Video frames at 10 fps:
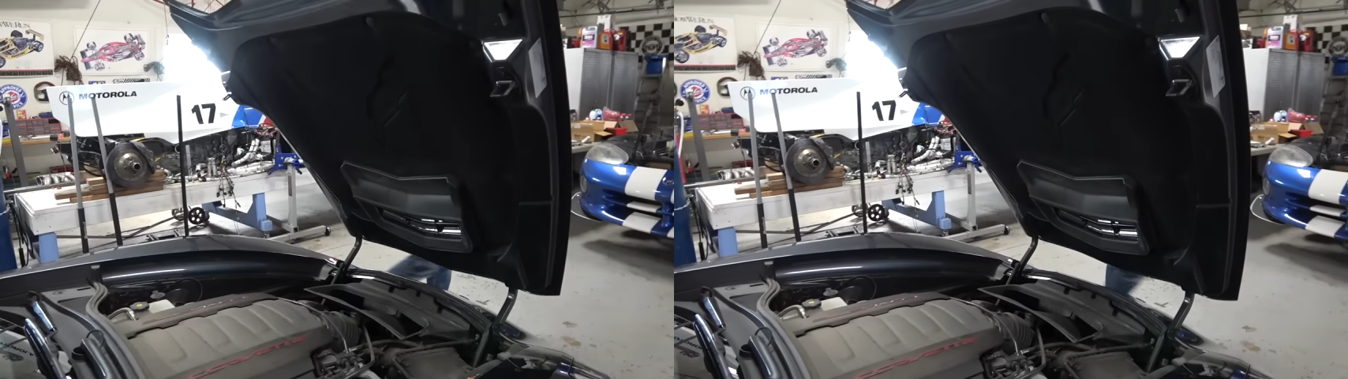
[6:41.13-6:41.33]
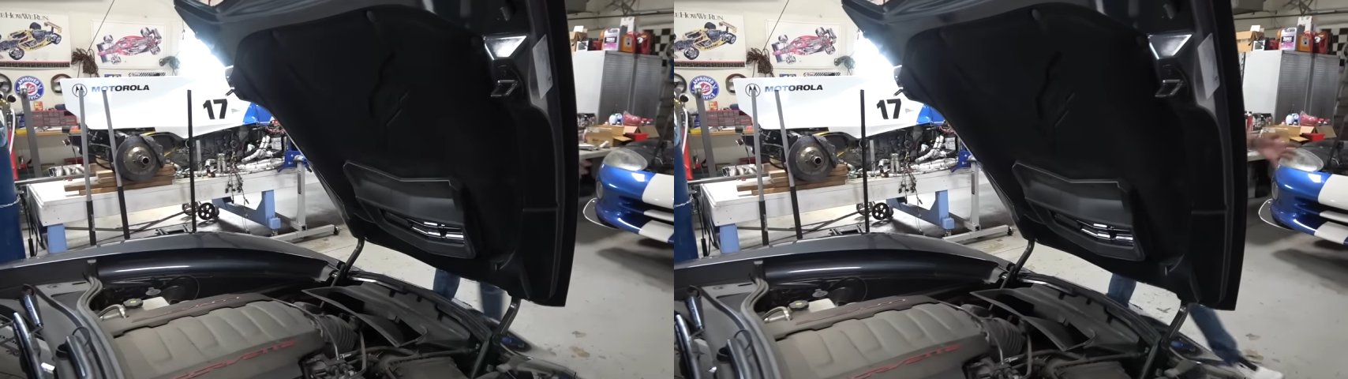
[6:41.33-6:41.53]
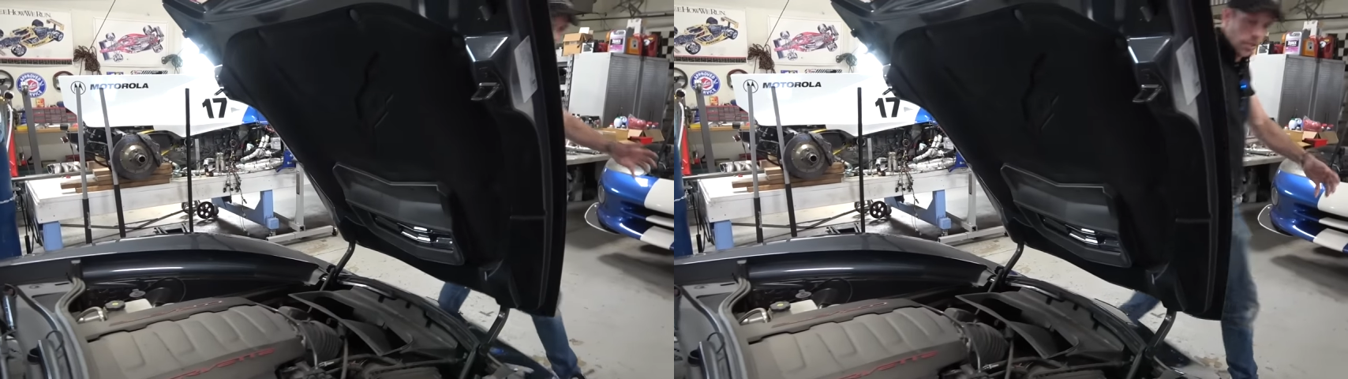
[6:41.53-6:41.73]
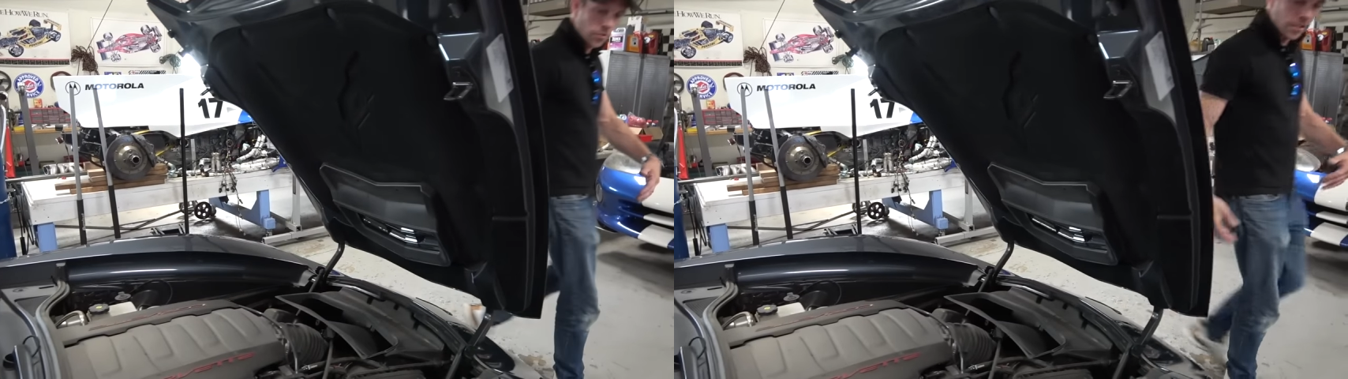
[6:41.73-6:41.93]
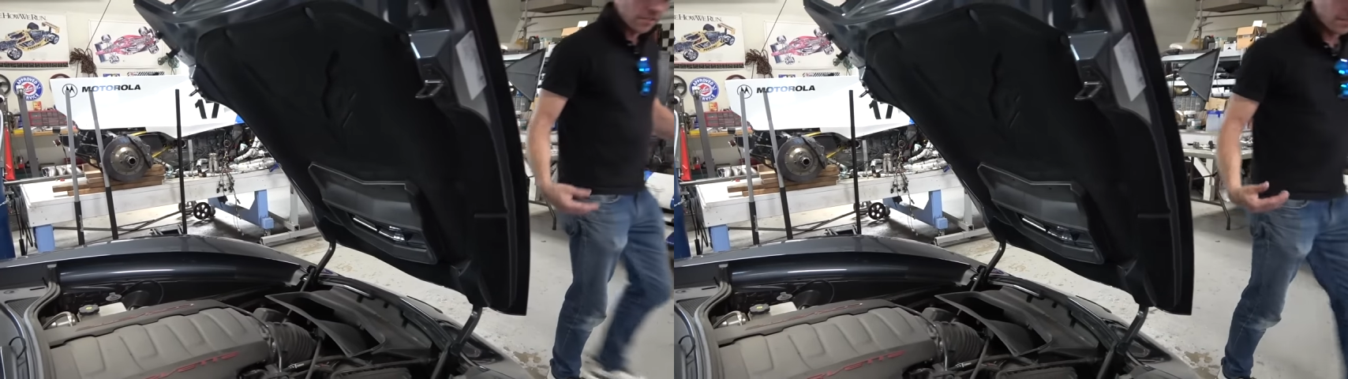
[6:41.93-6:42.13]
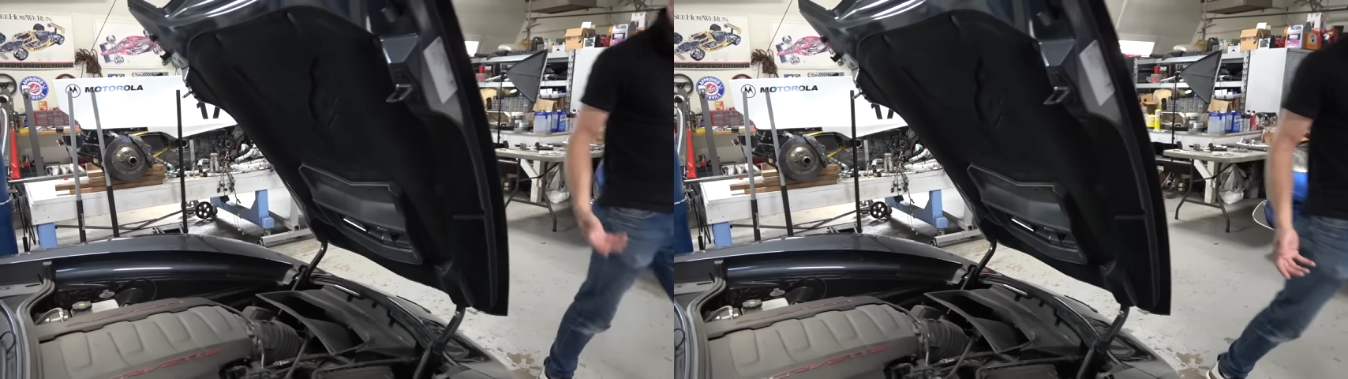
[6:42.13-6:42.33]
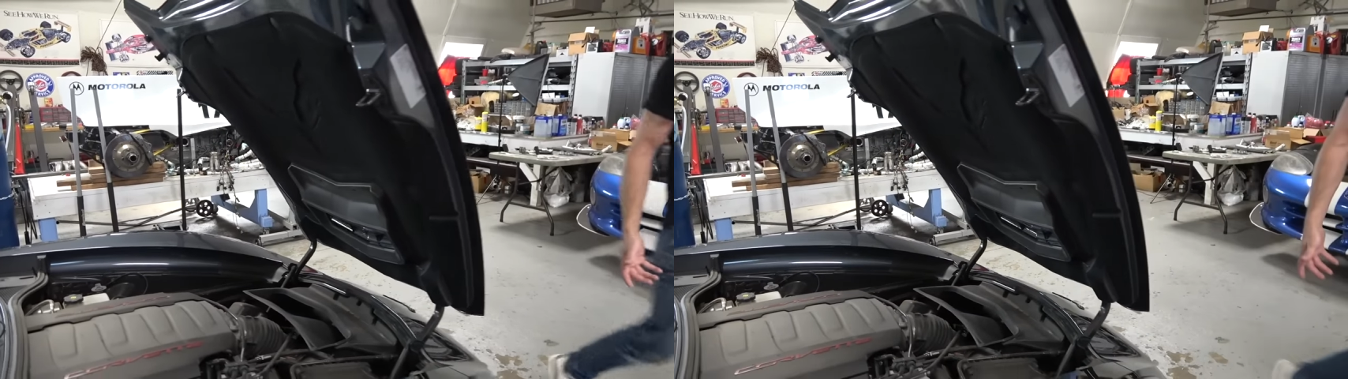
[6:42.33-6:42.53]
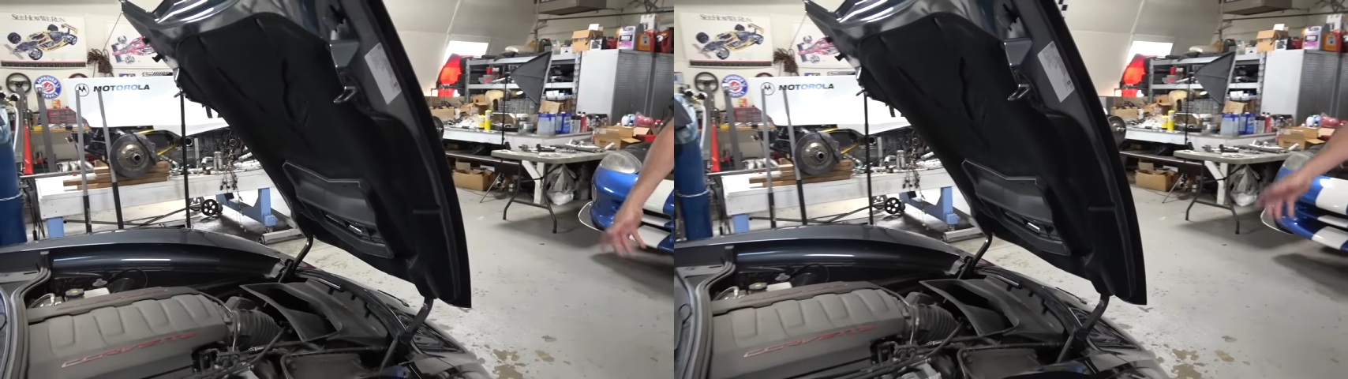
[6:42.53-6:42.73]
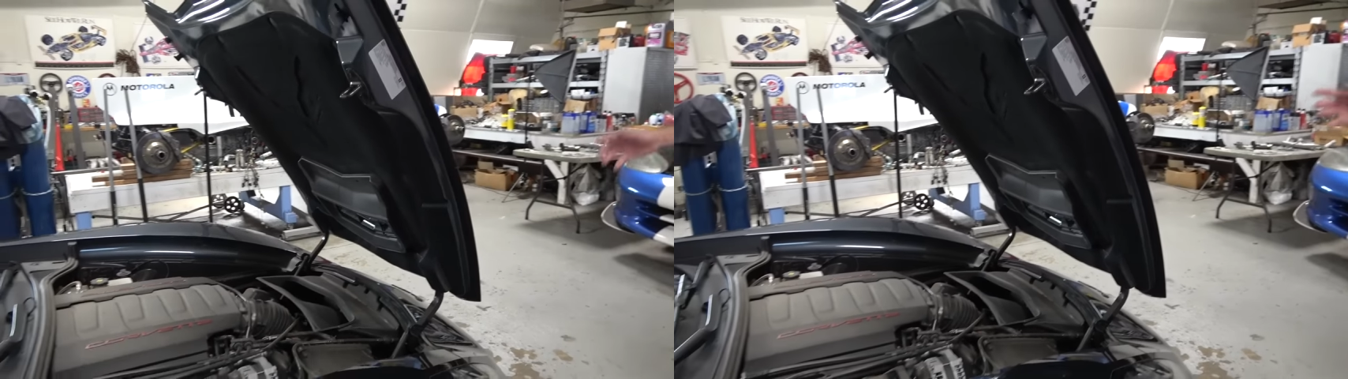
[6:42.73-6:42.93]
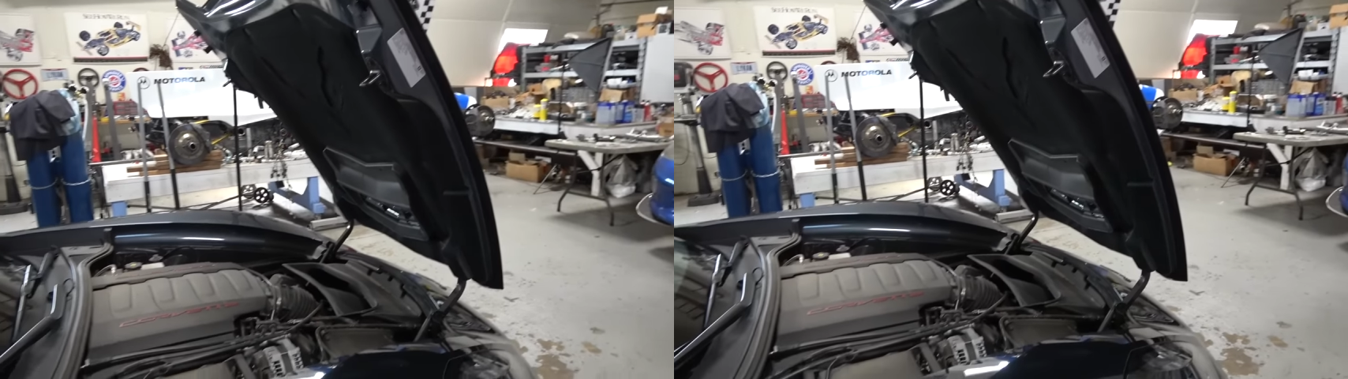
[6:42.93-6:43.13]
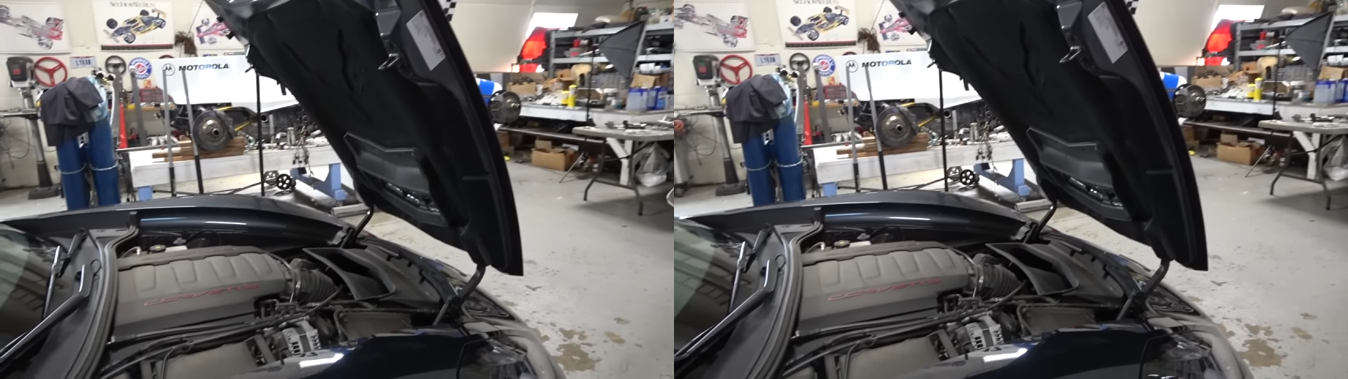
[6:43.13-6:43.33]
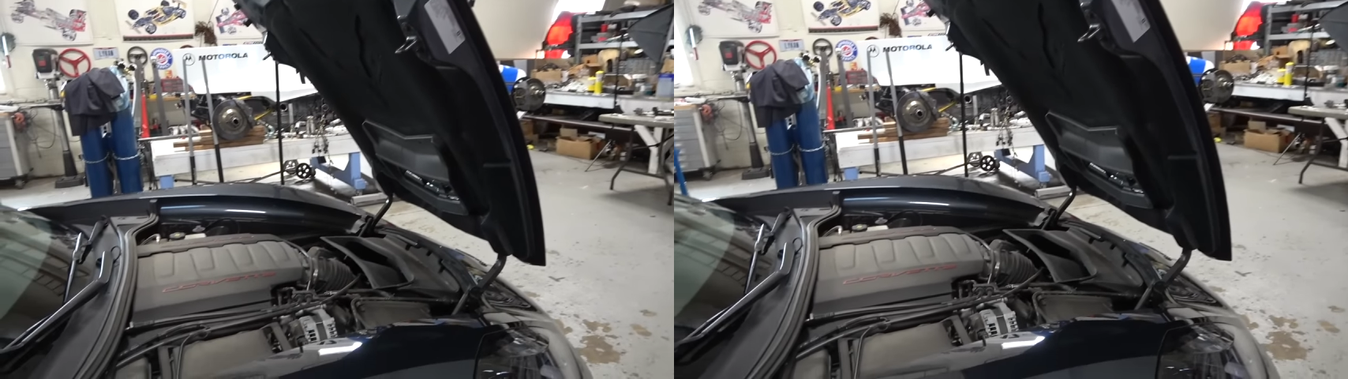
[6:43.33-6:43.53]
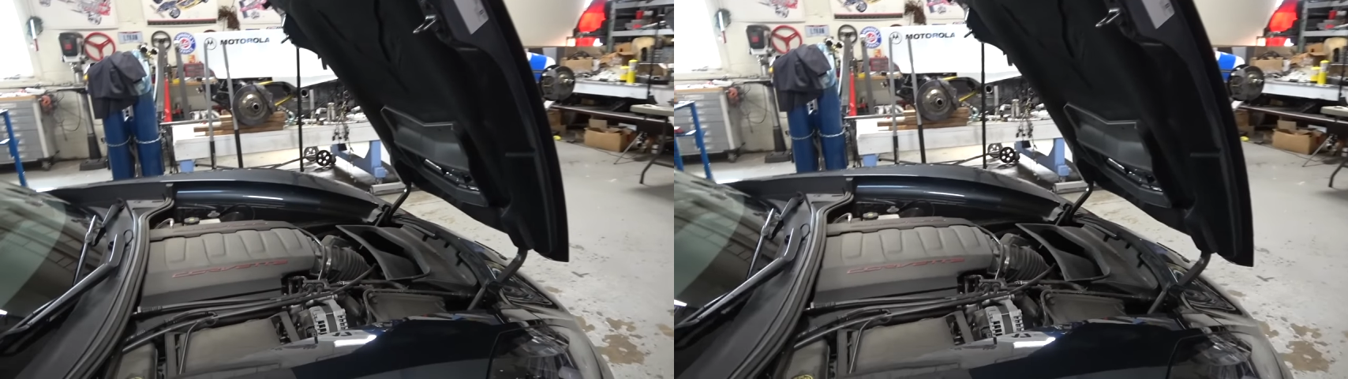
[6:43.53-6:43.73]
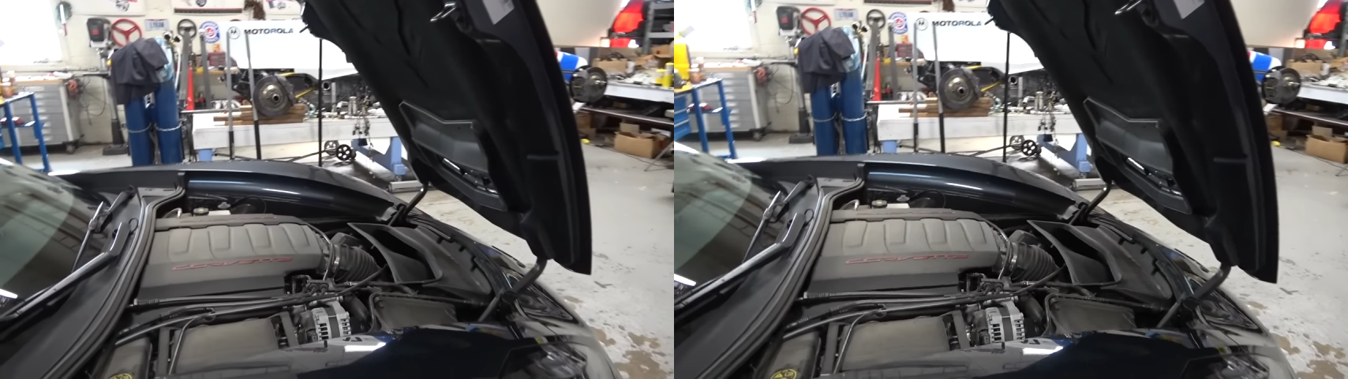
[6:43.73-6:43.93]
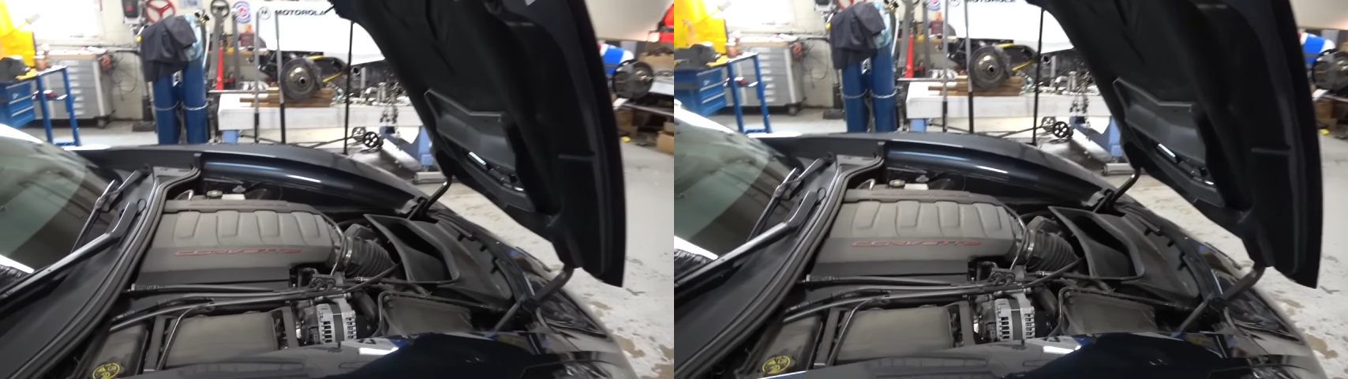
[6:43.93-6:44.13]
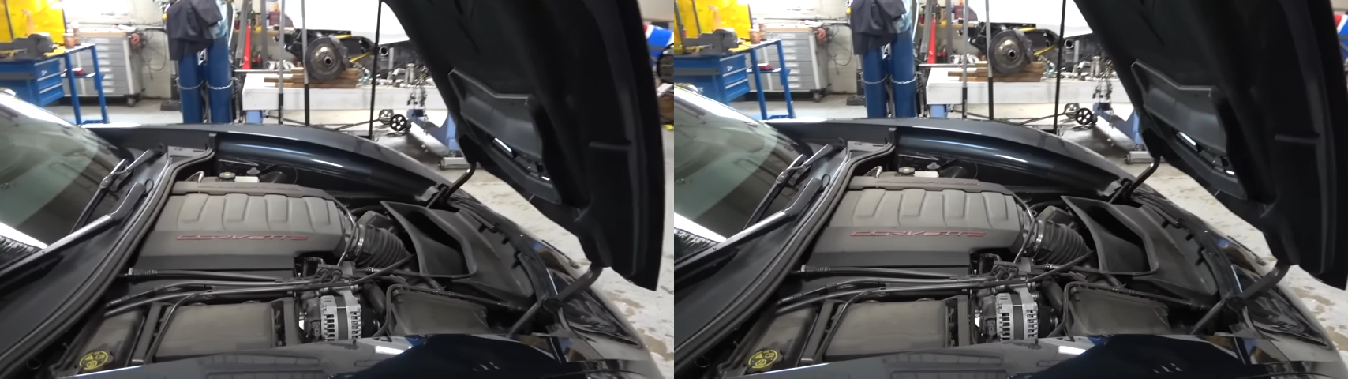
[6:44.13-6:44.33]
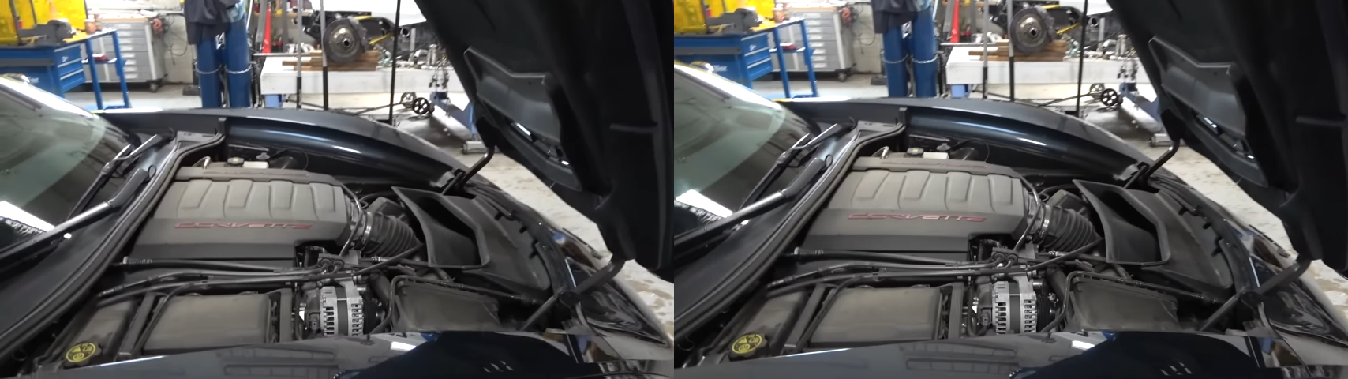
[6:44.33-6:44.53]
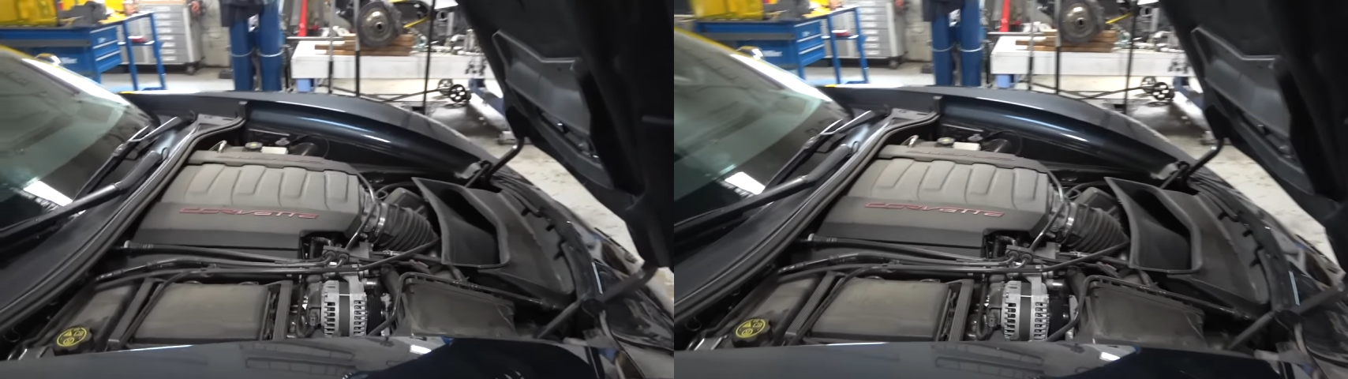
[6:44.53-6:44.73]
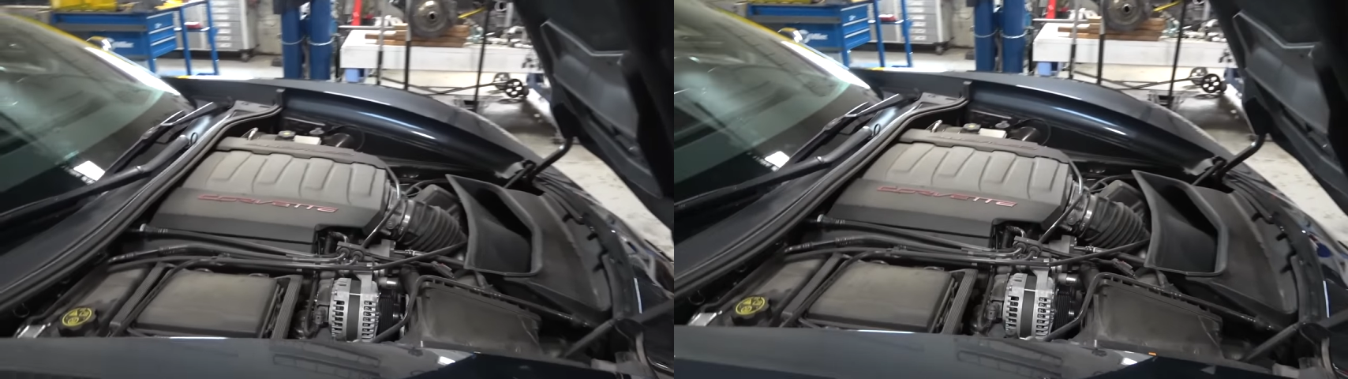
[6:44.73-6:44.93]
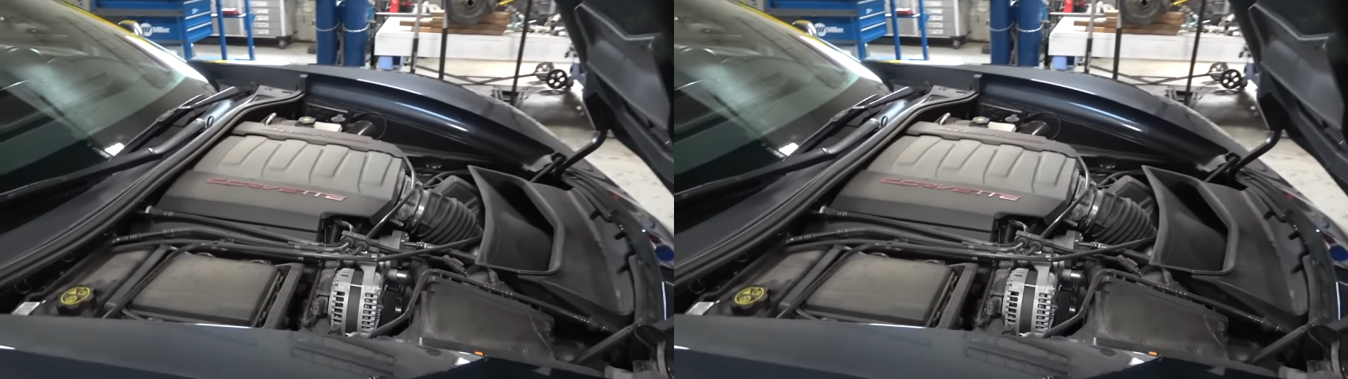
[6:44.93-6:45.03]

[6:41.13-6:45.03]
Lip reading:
Nobody's mouth can be seen.